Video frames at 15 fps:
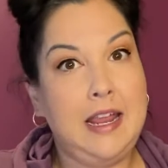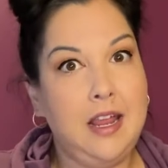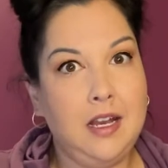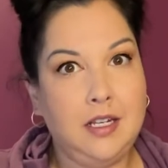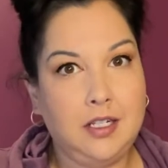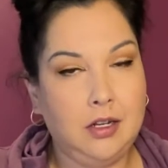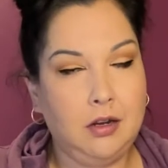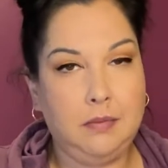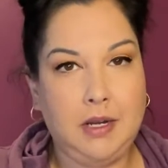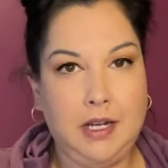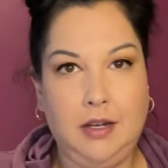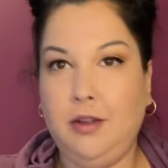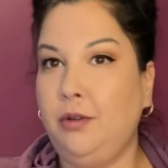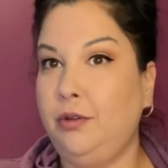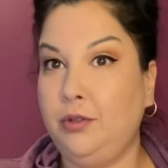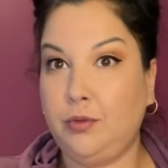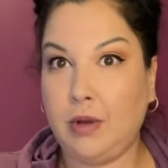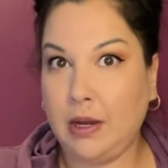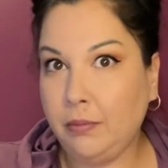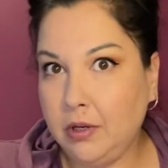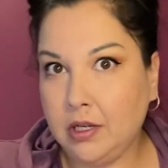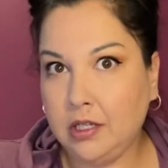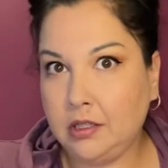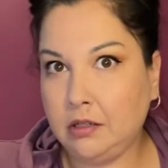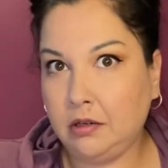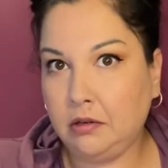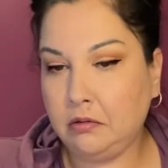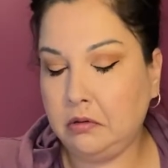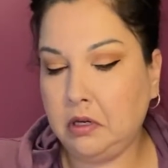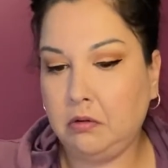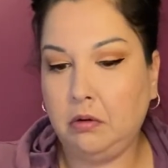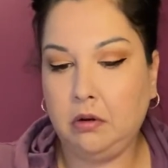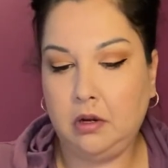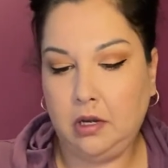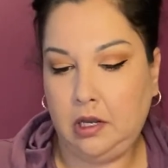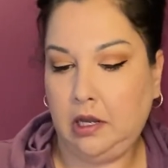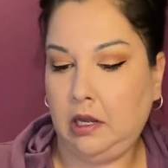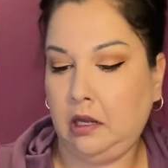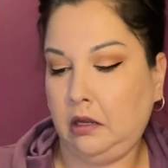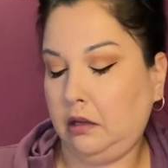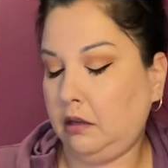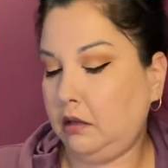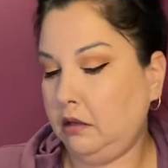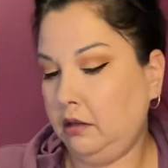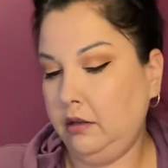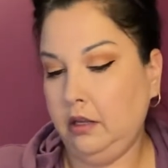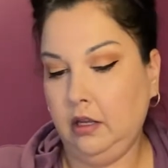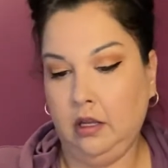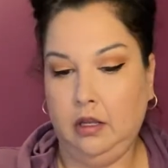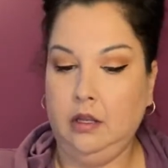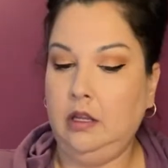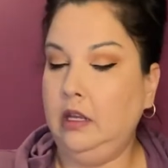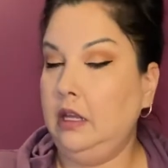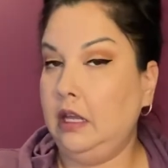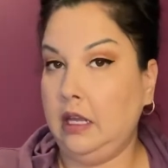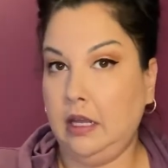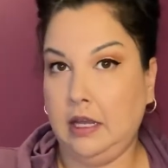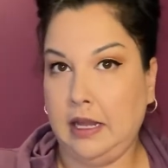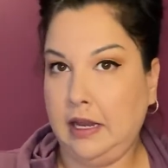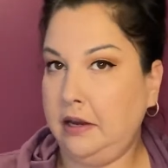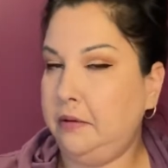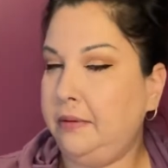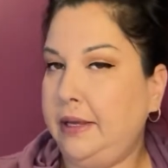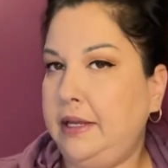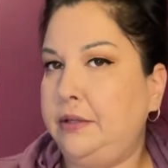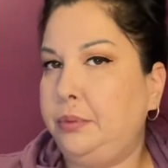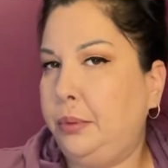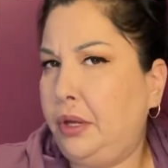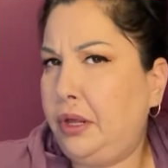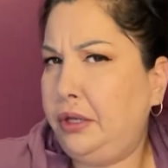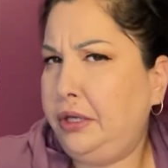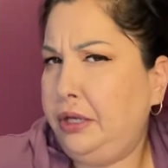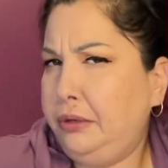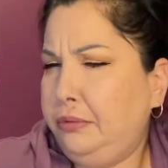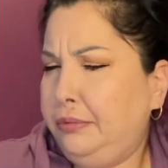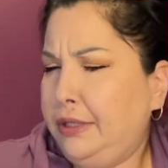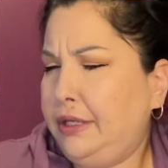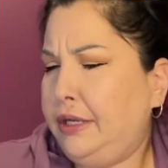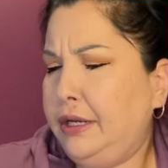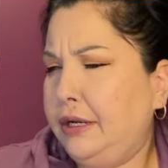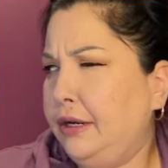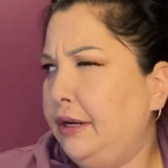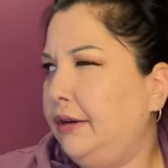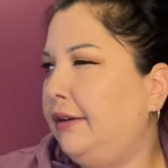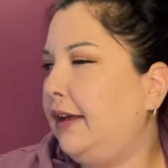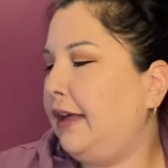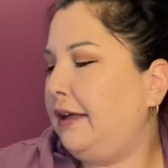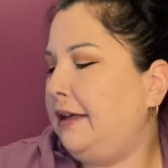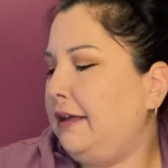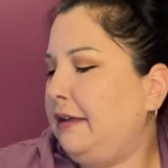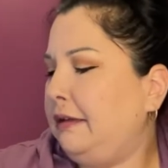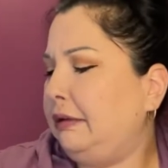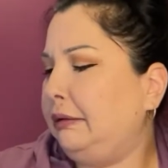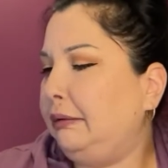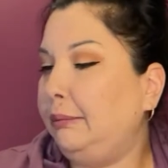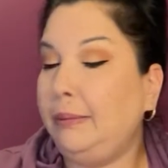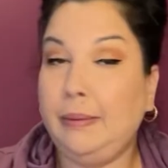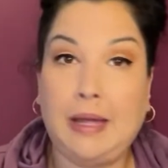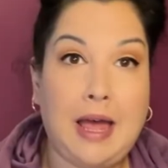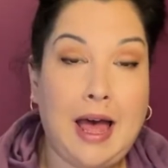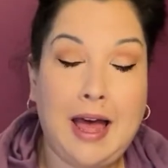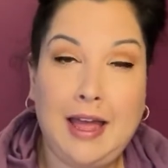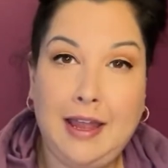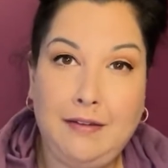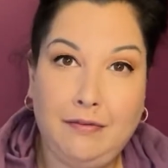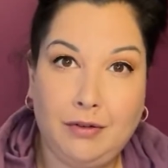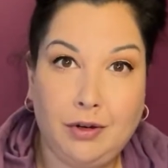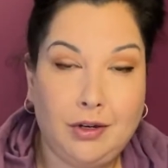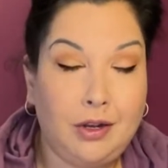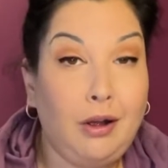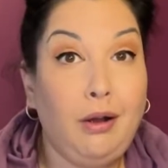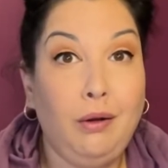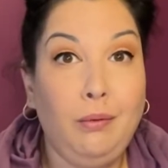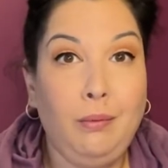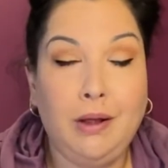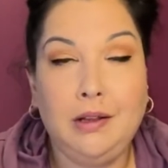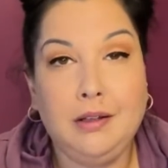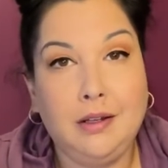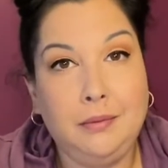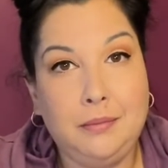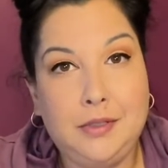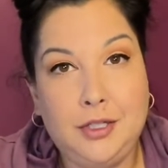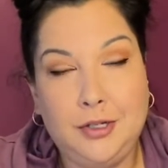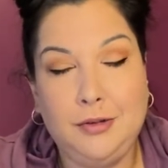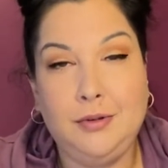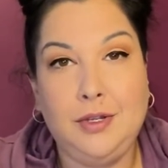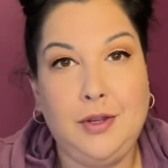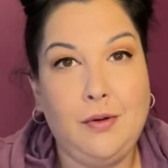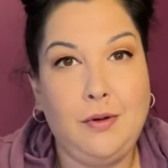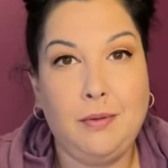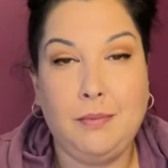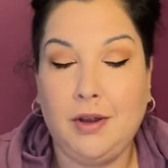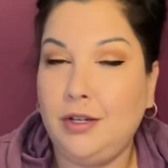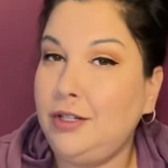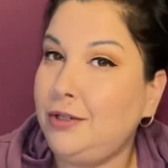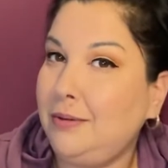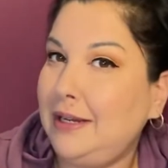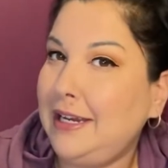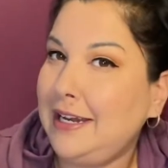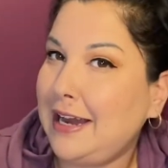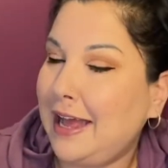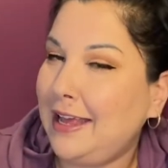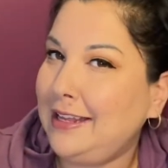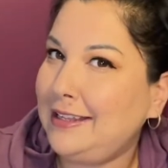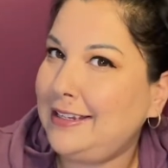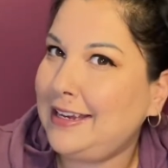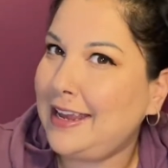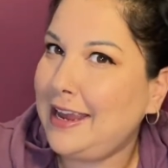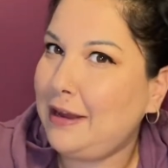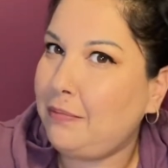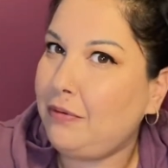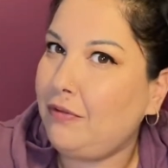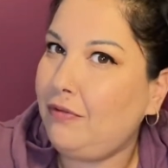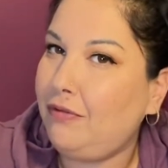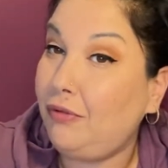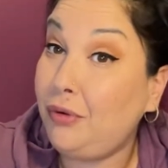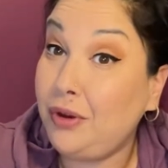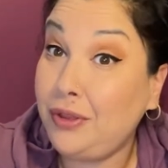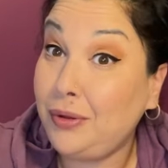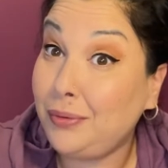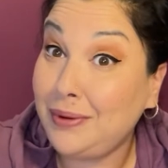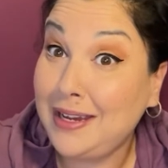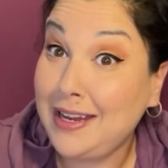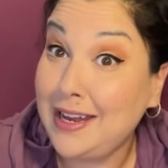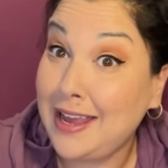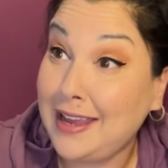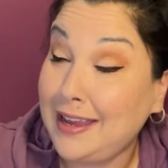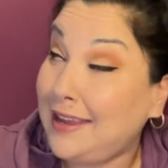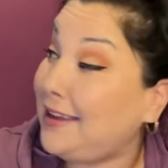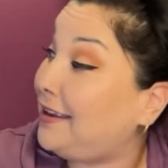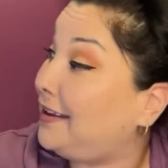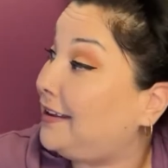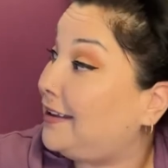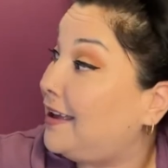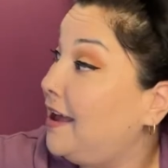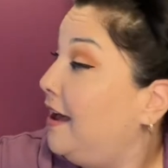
itch on my nose right when I started recording. Anyways, we're all human here. Hi, Virgo. Welcome to your March 29th to April 4th reading.